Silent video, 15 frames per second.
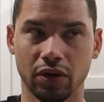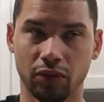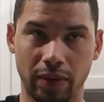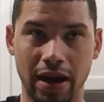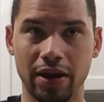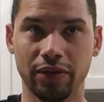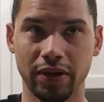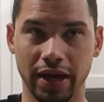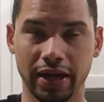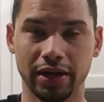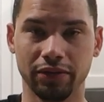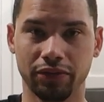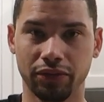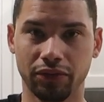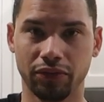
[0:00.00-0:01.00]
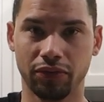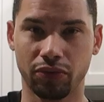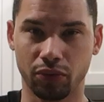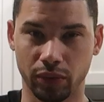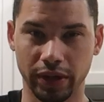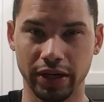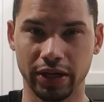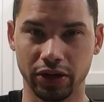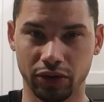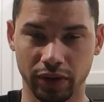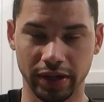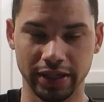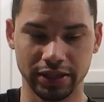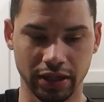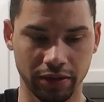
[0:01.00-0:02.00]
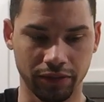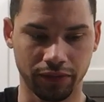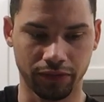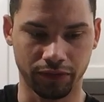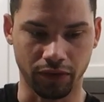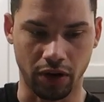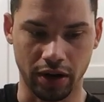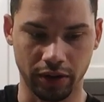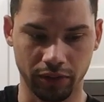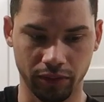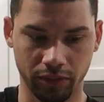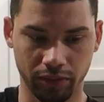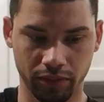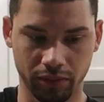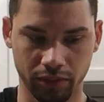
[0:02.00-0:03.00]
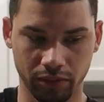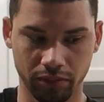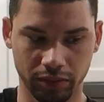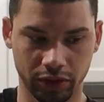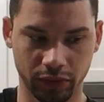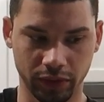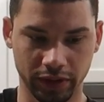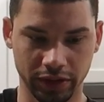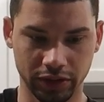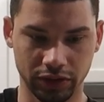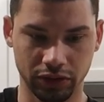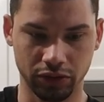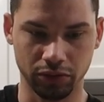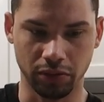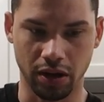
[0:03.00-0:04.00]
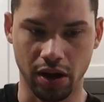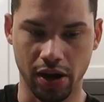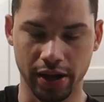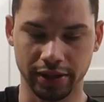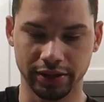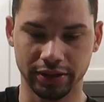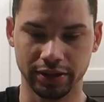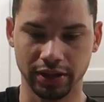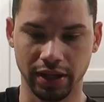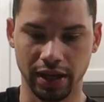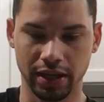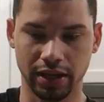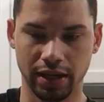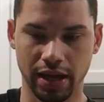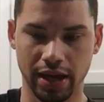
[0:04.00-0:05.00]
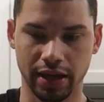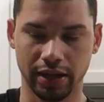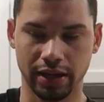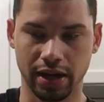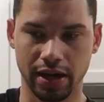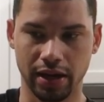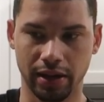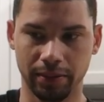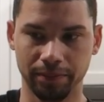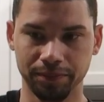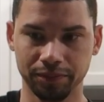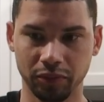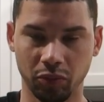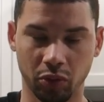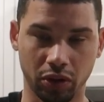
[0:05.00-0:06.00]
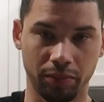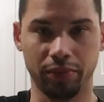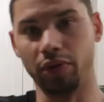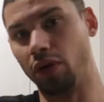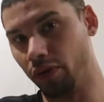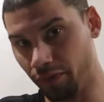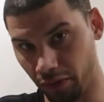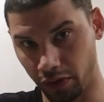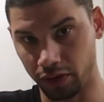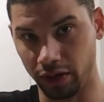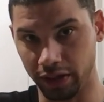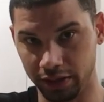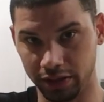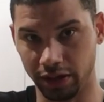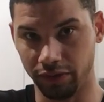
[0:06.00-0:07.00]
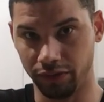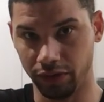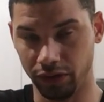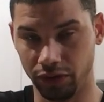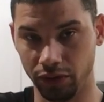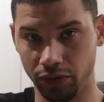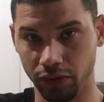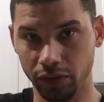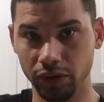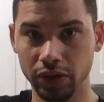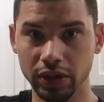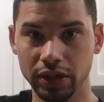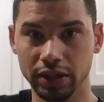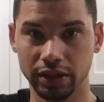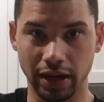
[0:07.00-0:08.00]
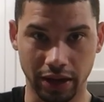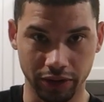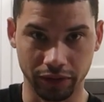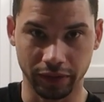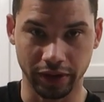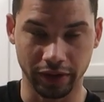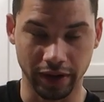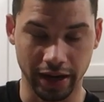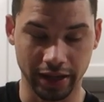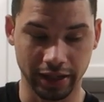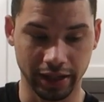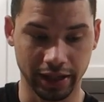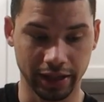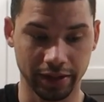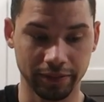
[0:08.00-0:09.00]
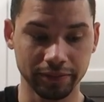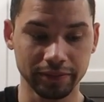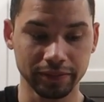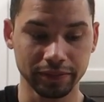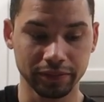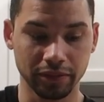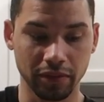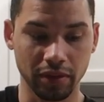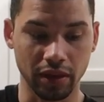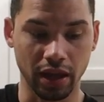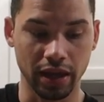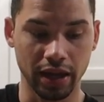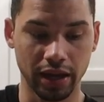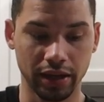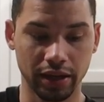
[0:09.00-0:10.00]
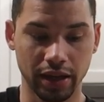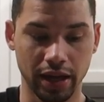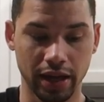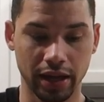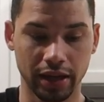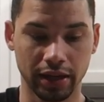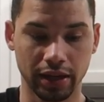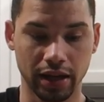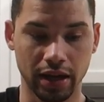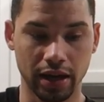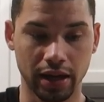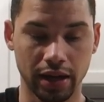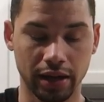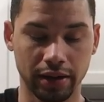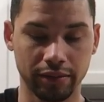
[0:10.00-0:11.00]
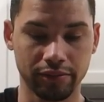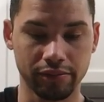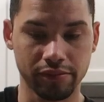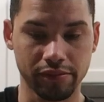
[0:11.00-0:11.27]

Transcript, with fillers: around negative 3 degrees up front between these two mods. And then we're going to put all the Verkline stuff in too, dial the rear end in, and then, yeah,